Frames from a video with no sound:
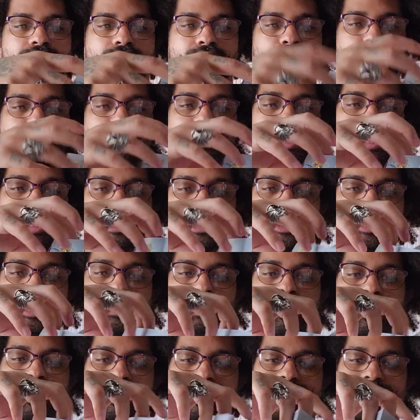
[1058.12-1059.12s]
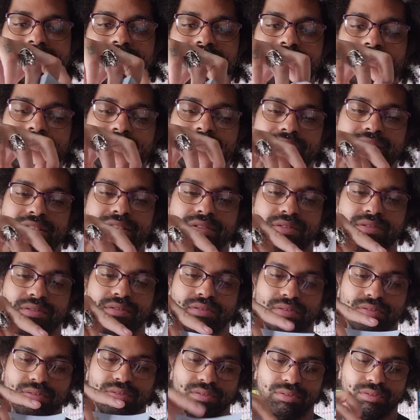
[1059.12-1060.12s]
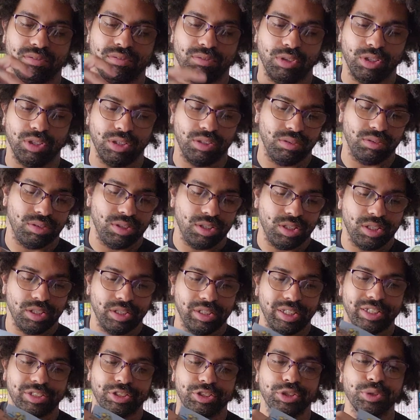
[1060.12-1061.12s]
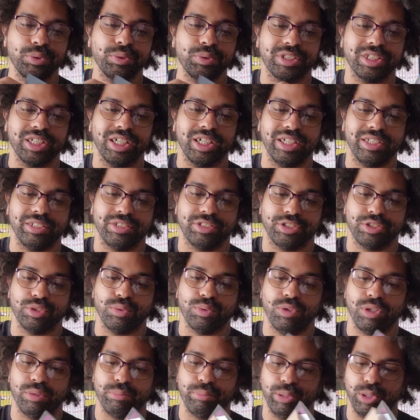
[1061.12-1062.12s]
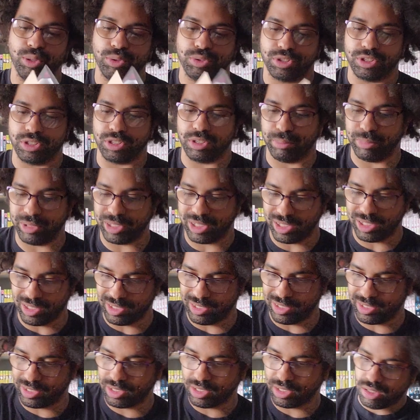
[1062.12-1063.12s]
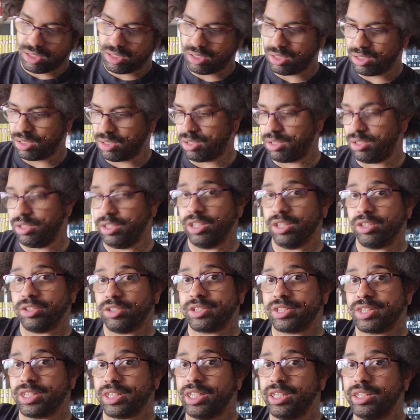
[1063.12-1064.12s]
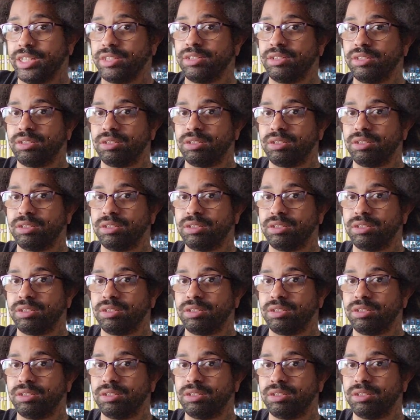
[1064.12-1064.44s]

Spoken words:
But that's just one side. Well, that's two sides to one poster, because on the other side,